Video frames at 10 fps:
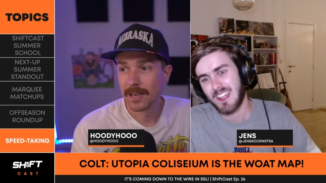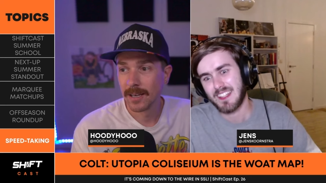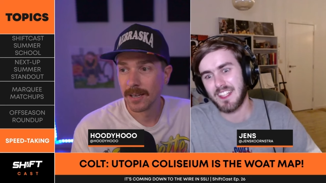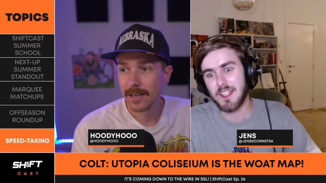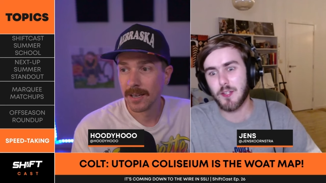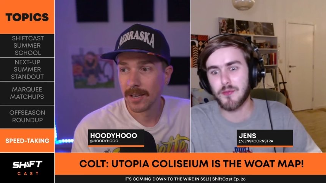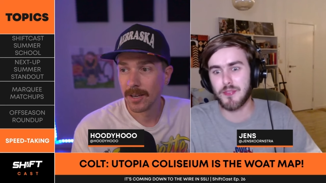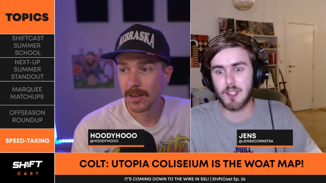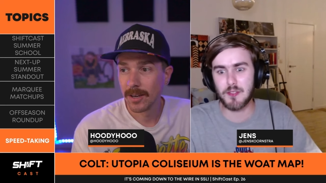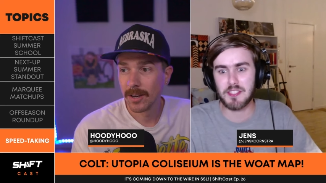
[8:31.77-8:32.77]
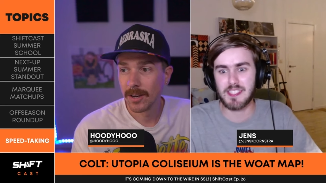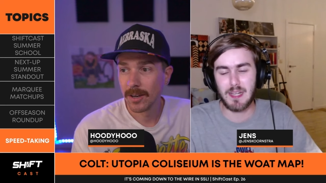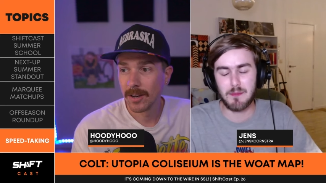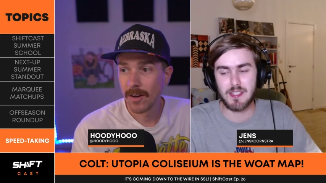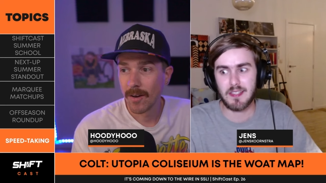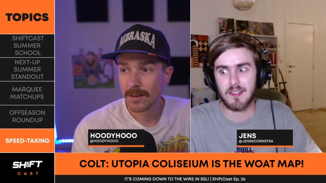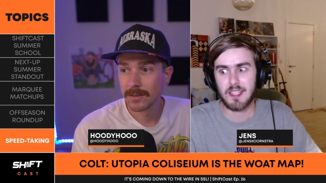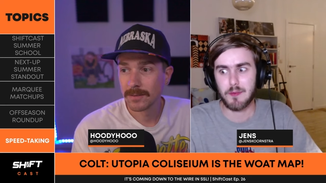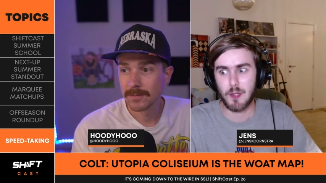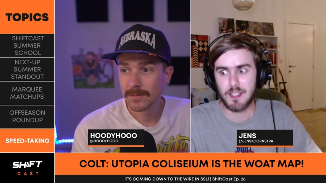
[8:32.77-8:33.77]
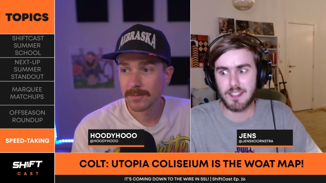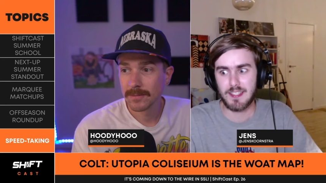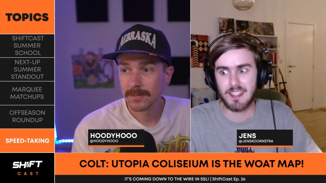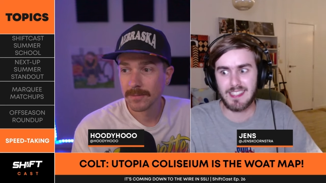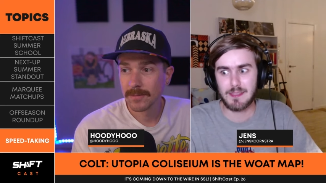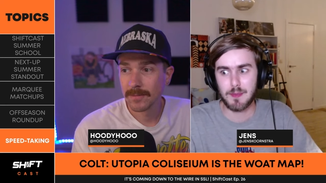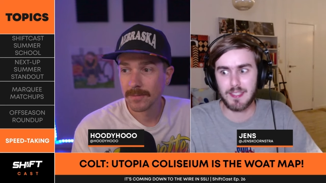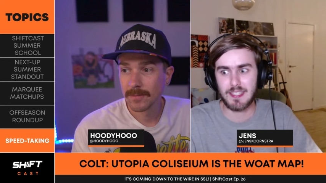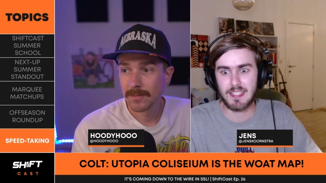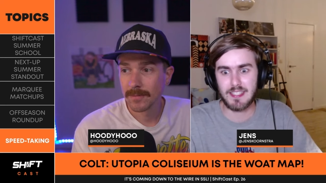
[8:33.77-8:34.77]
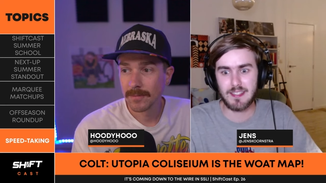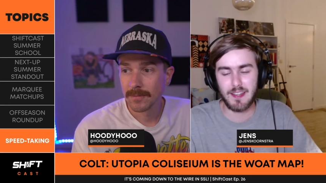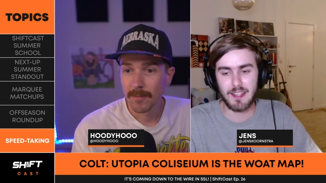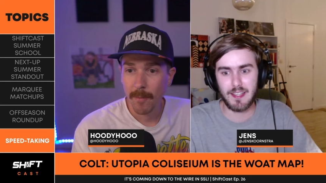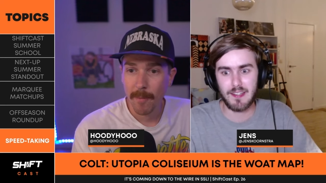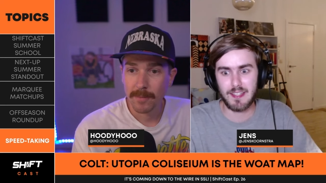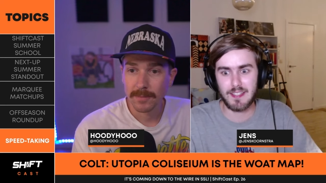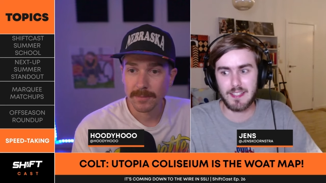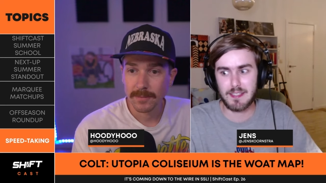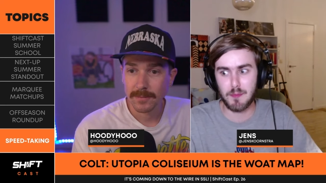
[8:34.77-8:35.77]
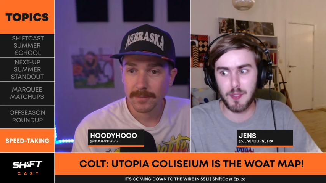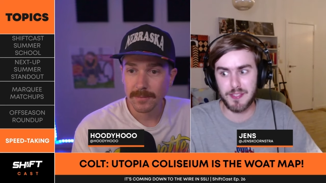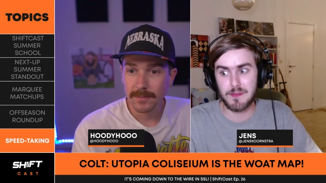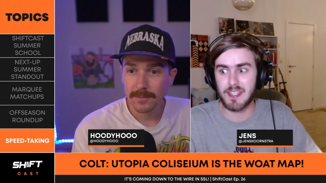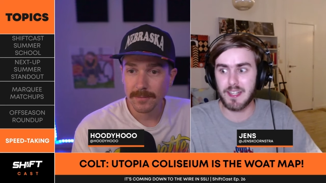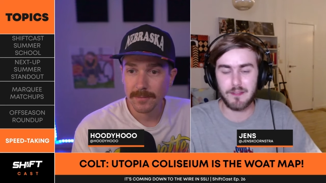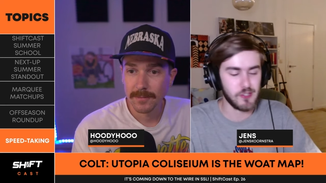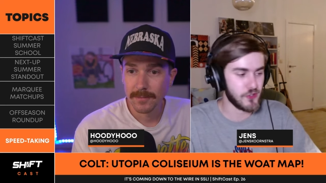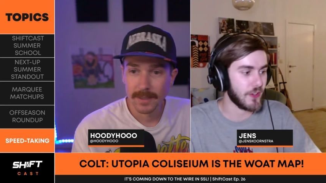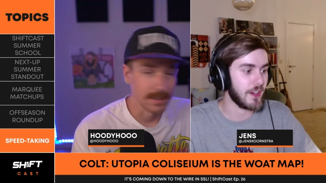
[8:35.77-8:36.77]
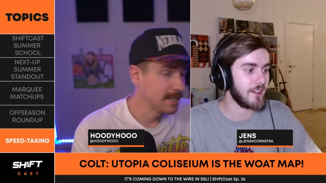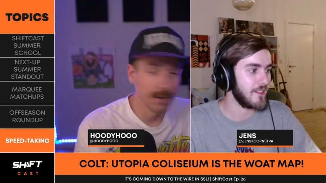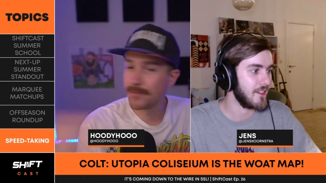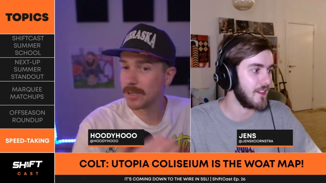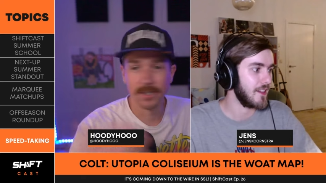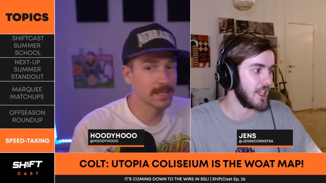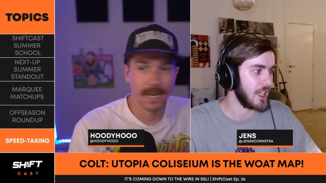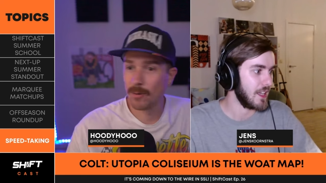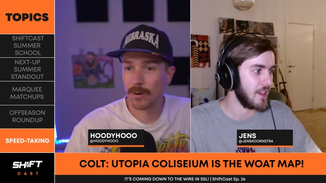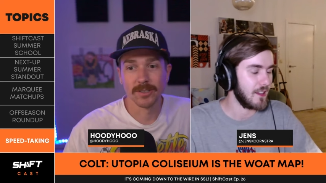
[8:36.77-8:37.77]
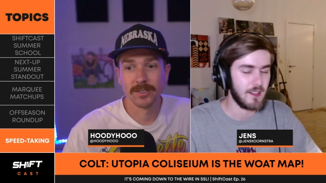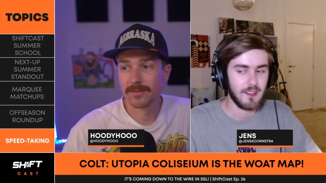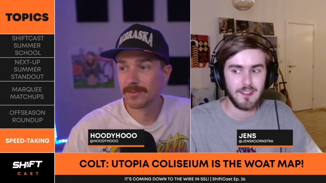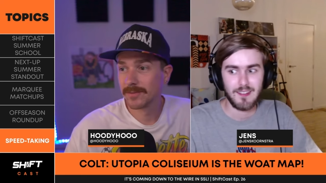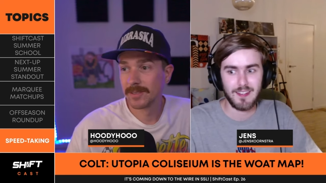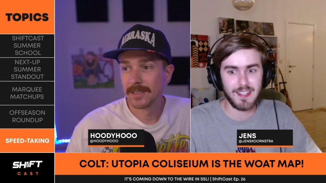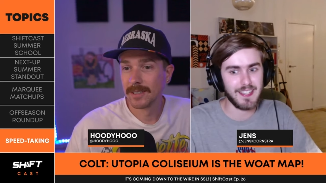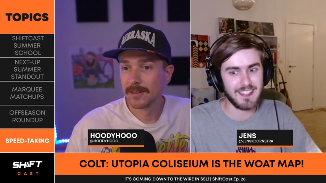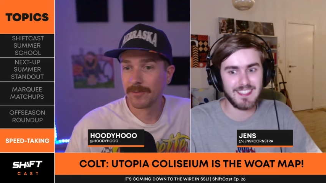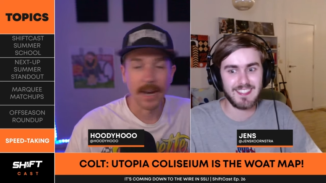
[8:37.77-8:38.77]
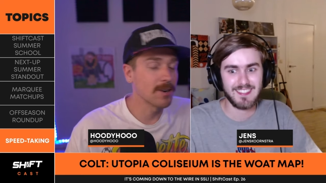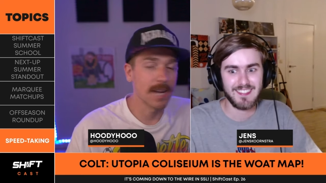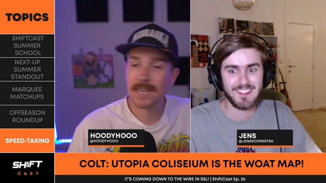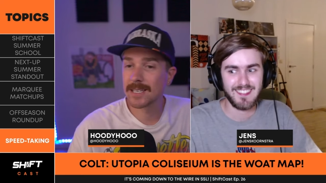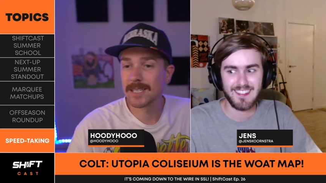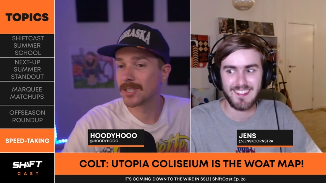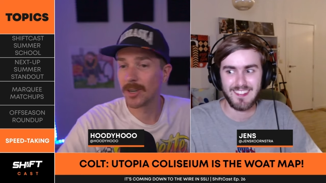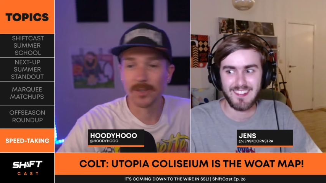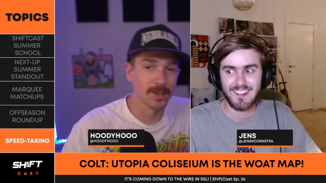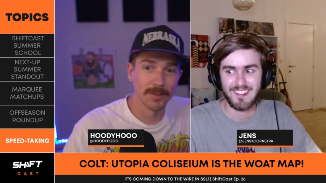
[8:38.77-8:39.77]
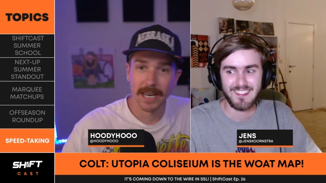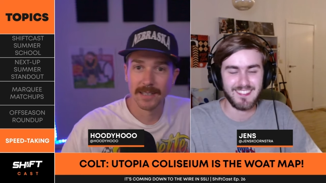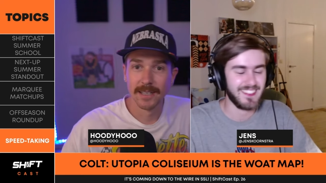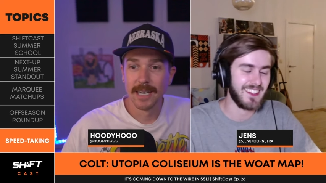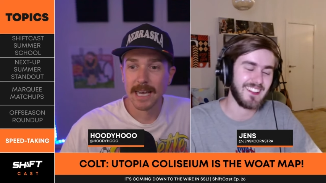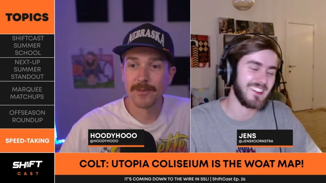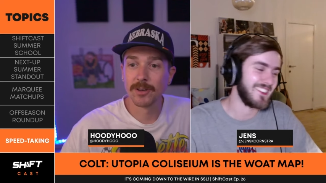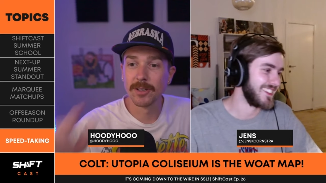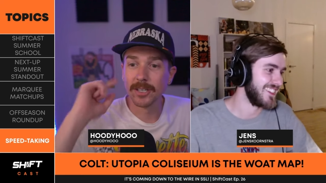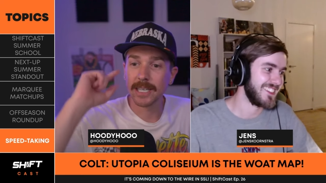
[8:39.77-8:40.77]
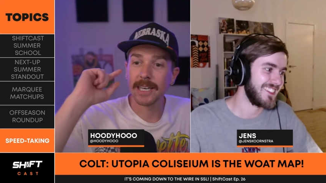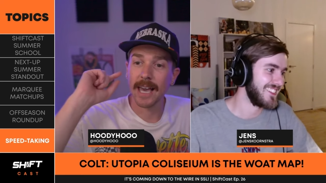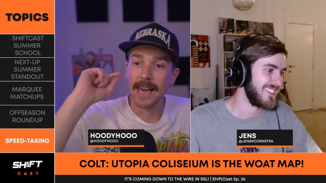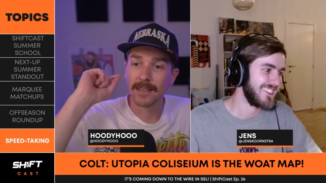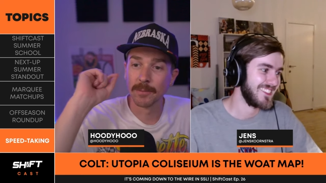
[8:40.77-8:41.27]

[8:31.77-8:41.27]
Speaker 1: Neon Fields is absolutely worse than that, but it is...
Speaker 2: It is bottom tier for sure. Neon Fields is not worse. It is. Fire and Ice is so, so bad. No. If you're looking at the